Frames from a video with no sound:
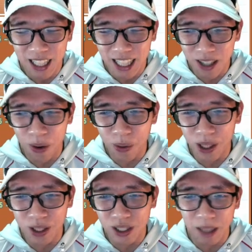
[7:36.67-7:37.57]
lower
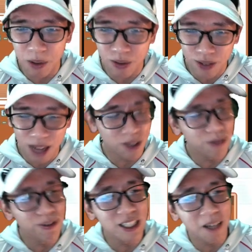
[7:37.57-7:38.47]
your sync move countdown,
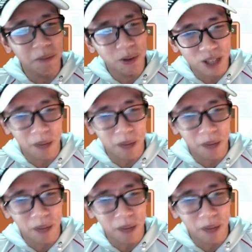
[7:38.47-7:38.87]
physical moves